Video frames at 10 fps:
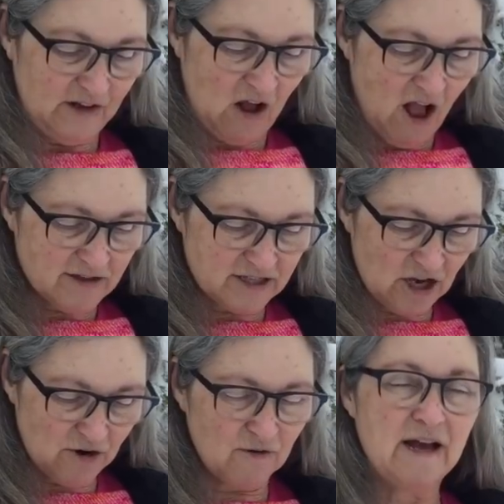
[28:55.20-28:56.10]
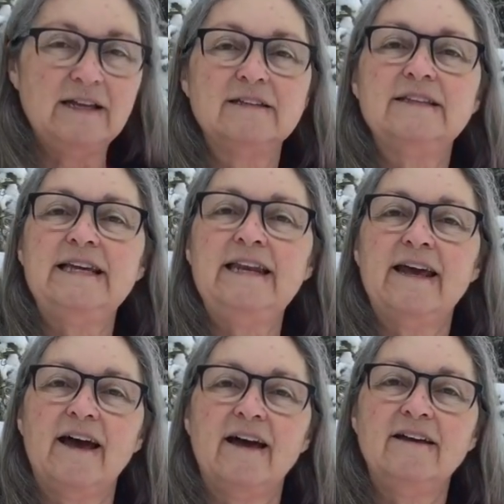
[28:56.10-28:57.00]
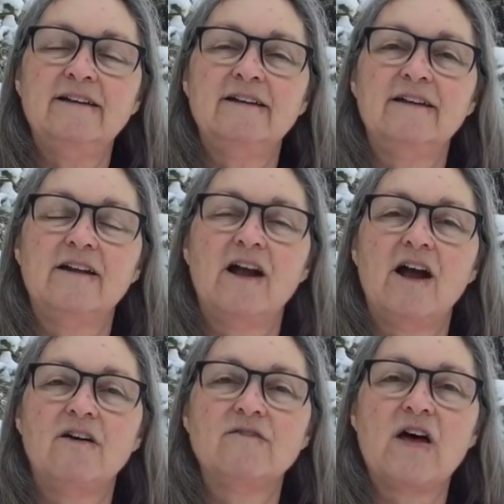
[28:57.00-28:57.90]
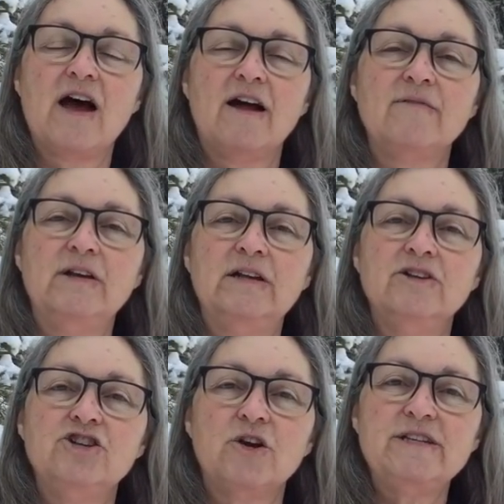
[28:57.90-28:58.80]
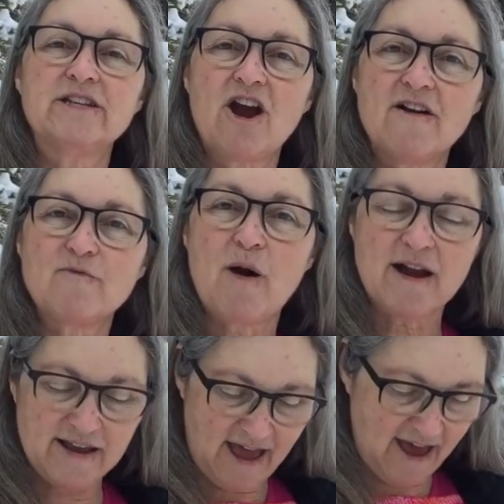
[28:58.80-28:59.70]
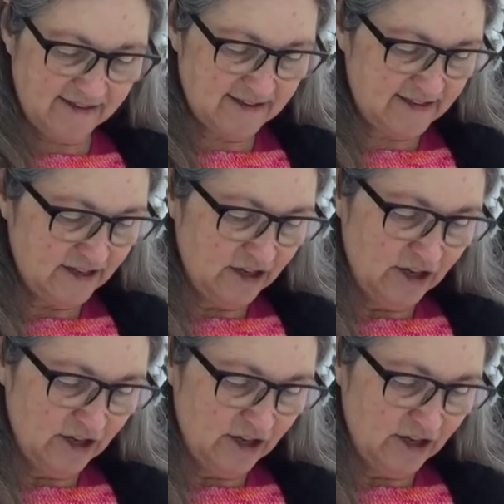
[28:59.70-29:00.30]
Also, Linda of the Joey Scarf podcast,